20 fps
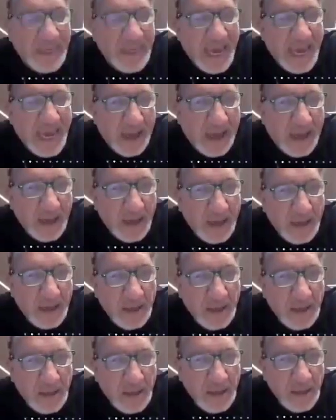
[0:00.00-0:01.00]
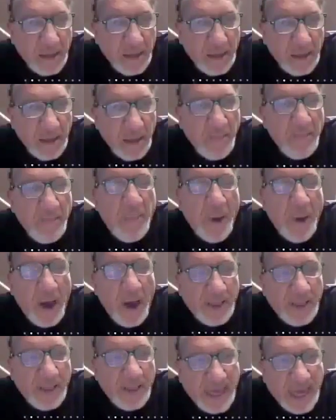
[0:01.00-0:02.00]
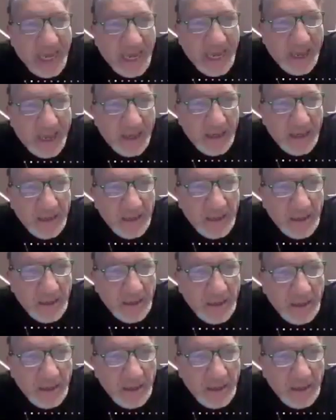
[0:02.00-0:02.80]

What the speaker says: per year. Per year.